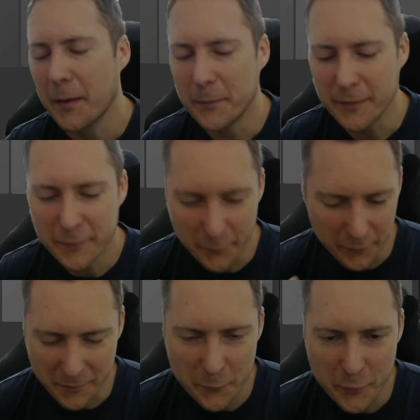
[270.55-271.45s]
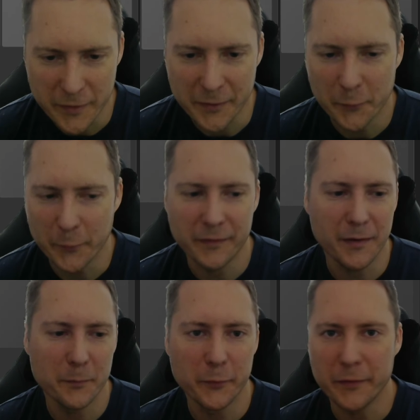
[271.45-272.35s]
I mean, you saw some really cool
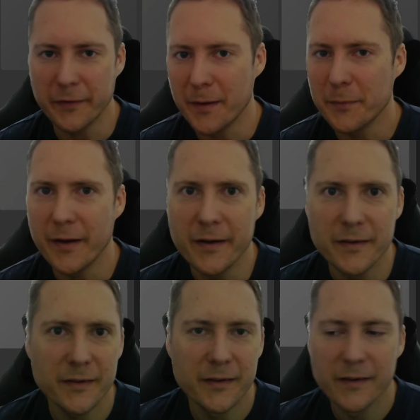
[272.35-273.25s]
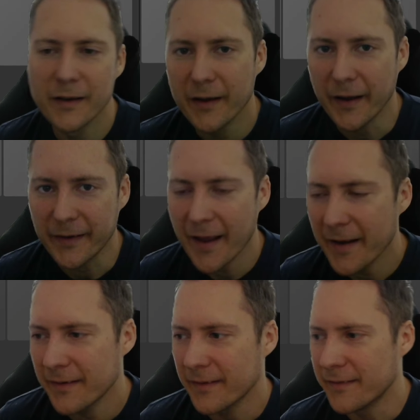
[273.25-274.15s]
examples on that page.
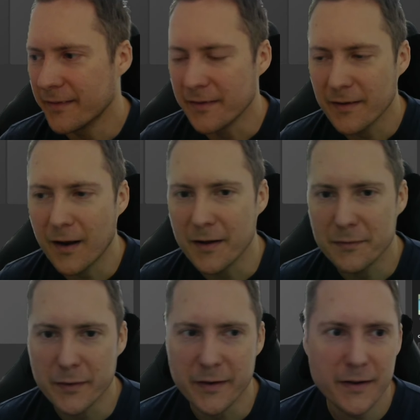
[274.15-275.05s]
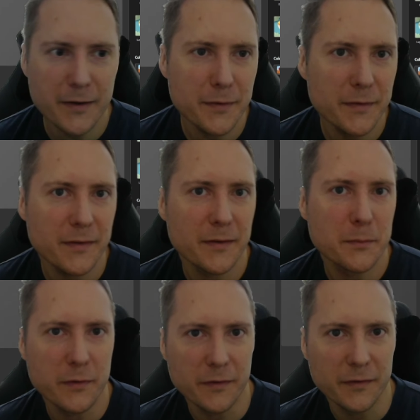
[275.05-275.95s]
Again, this is entirely free to use,
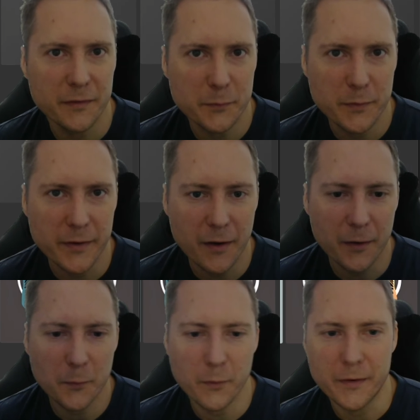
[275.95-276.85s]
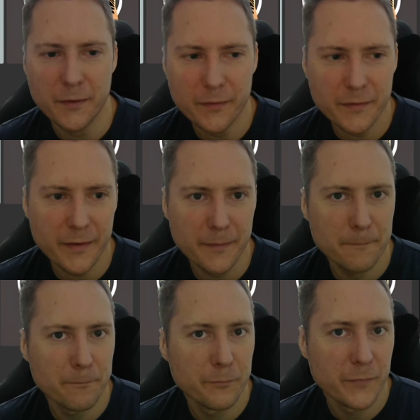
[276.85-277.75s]
produces really high quality content,
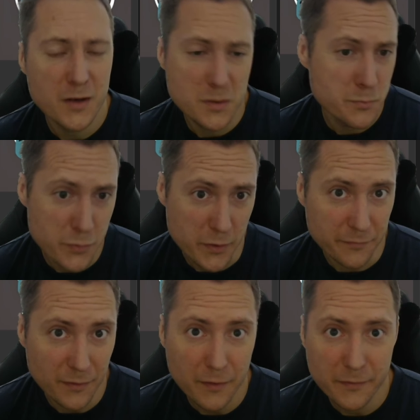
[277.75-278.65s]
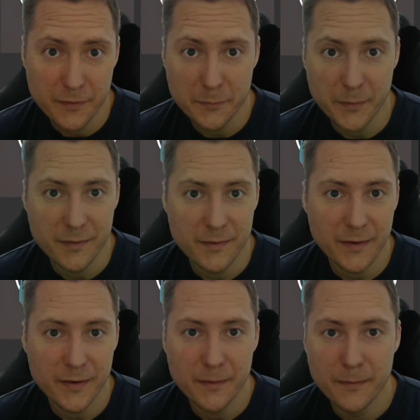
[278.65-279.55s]
pretty fast as we can
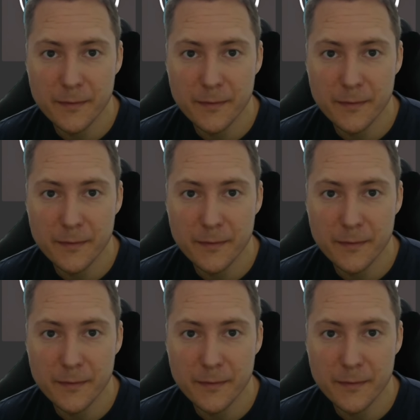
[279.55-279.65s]
see.